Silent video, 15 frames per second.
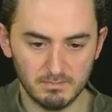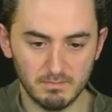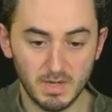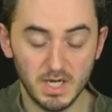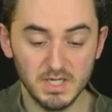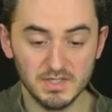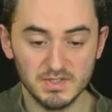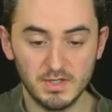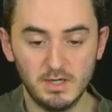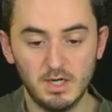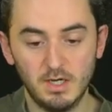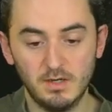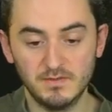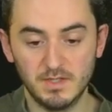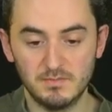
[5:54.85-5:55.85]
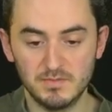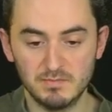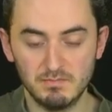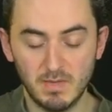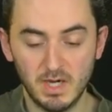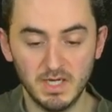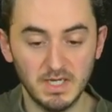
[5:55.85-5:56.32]
Minus a half times
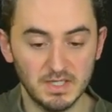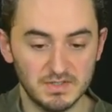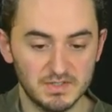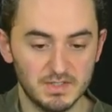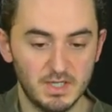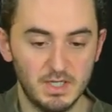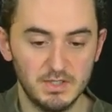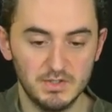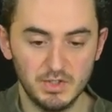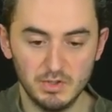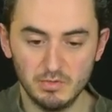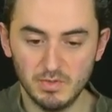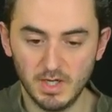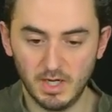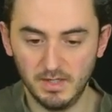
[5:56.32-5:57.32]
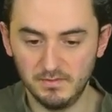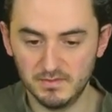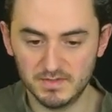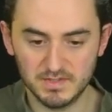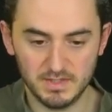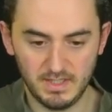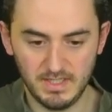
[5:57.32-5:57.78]
minus
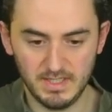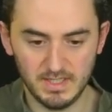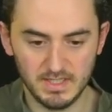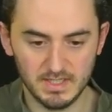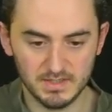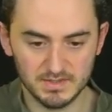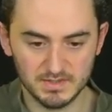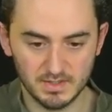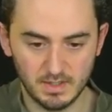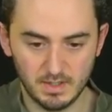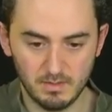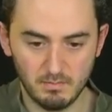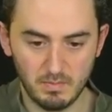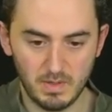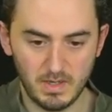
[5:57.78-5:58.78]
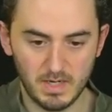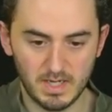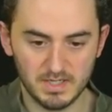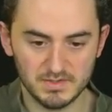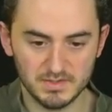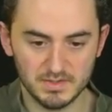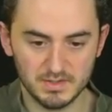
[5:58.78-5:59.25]
2/9 is
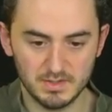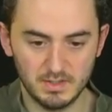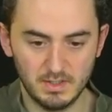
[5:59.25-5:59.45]
plus